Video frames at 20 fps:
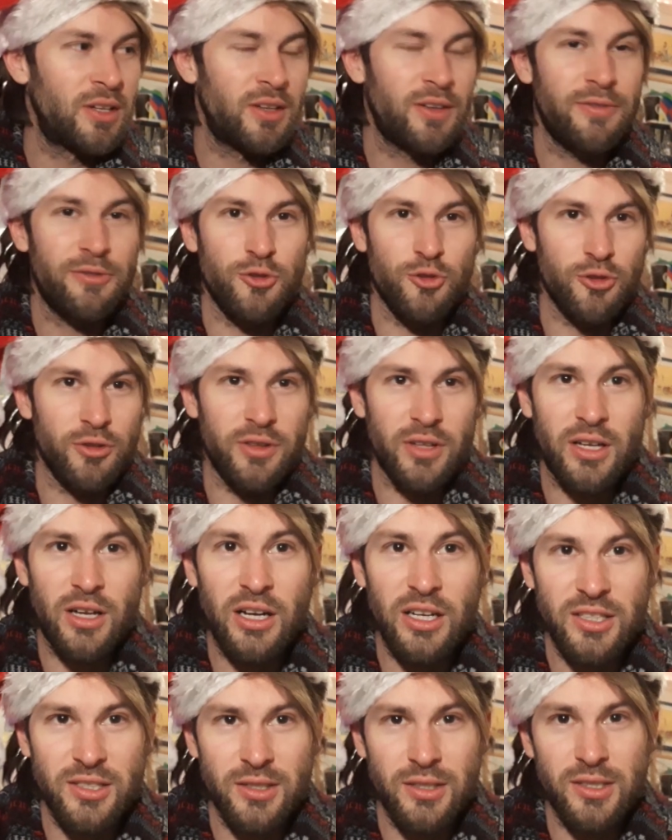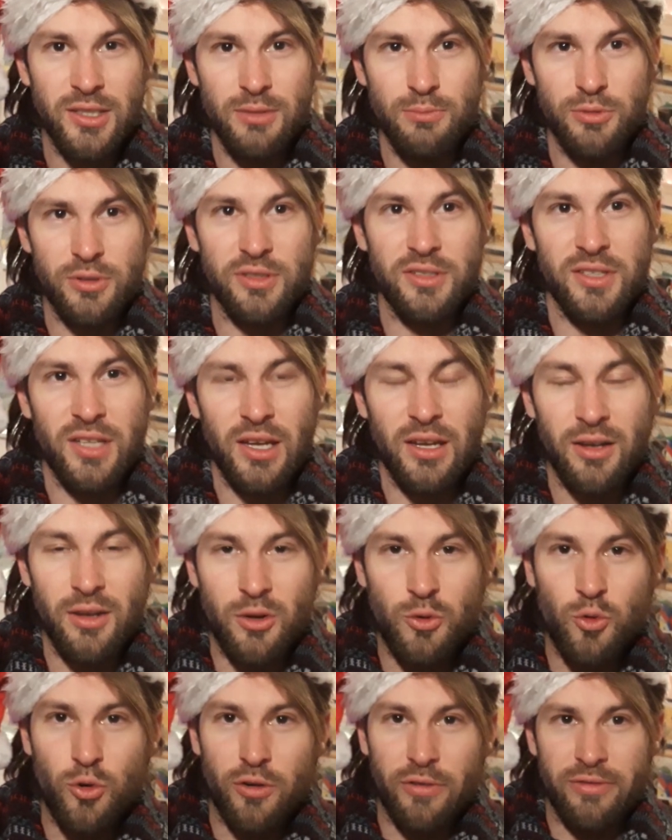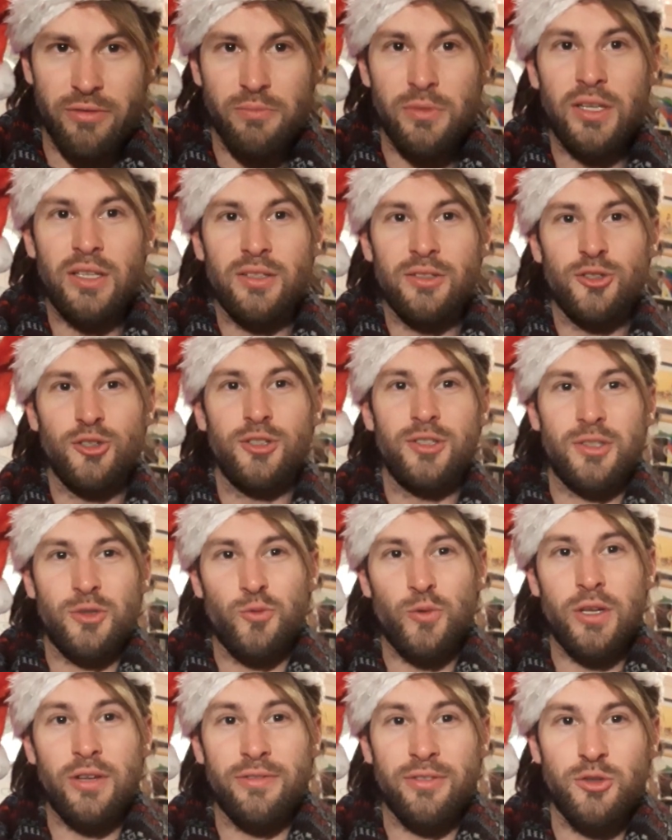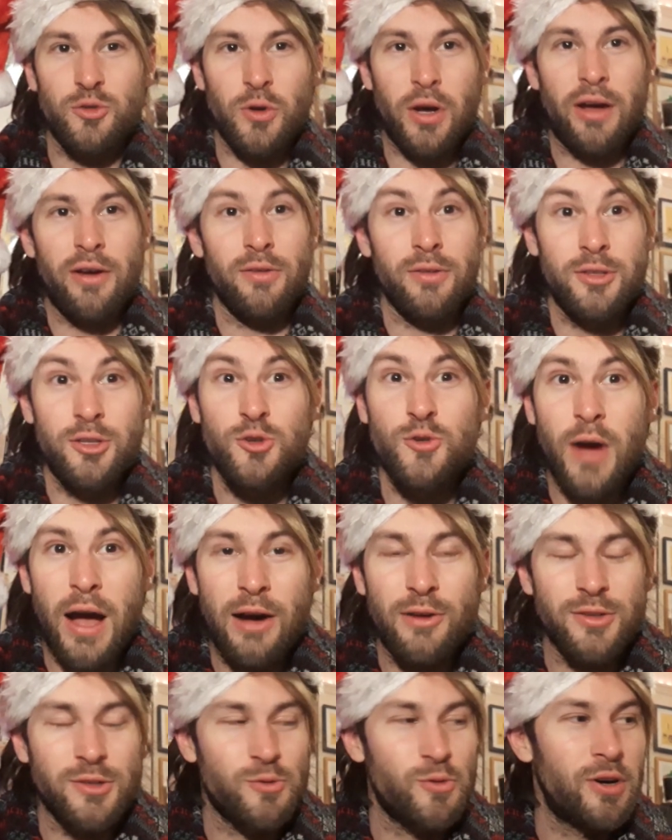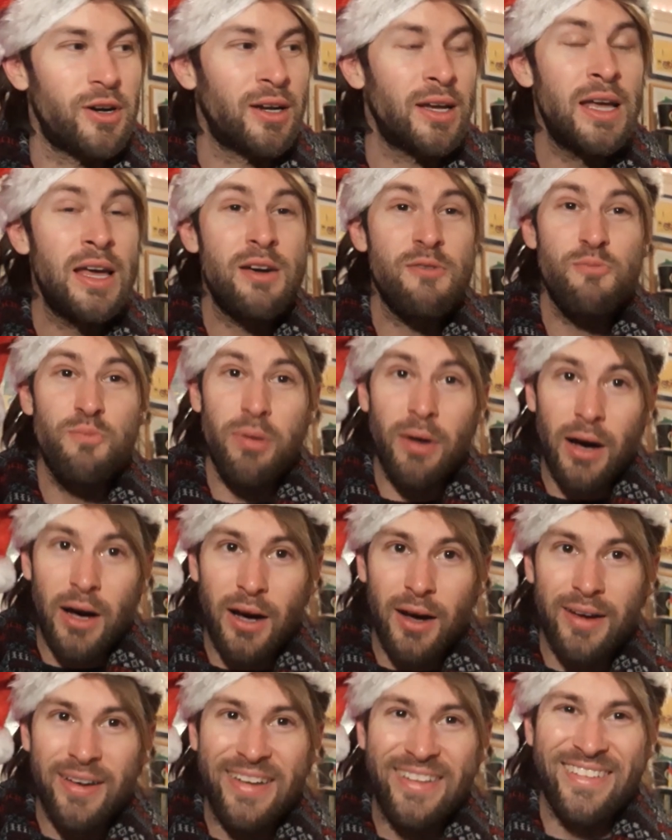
If you're on the cast of The Simpsons getting $250,000 a week for 2 hours of work, but